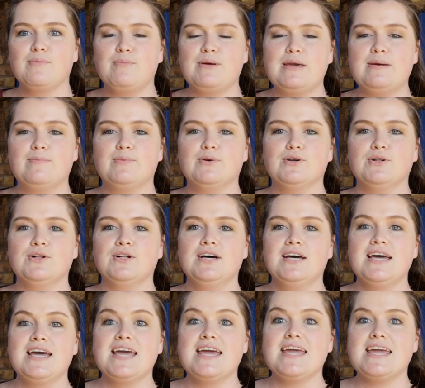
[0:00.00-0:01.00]
people
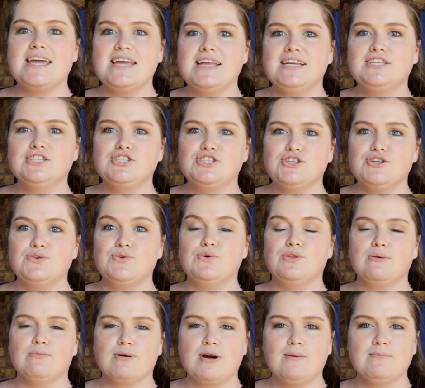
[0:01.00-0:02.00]
into
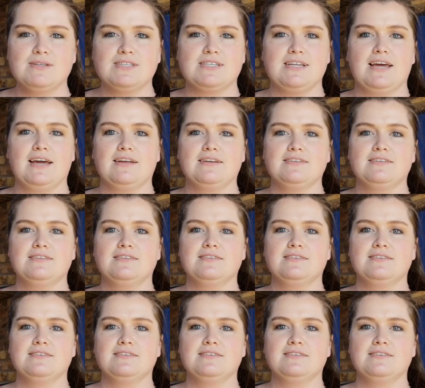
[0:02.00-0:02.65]
the promised land.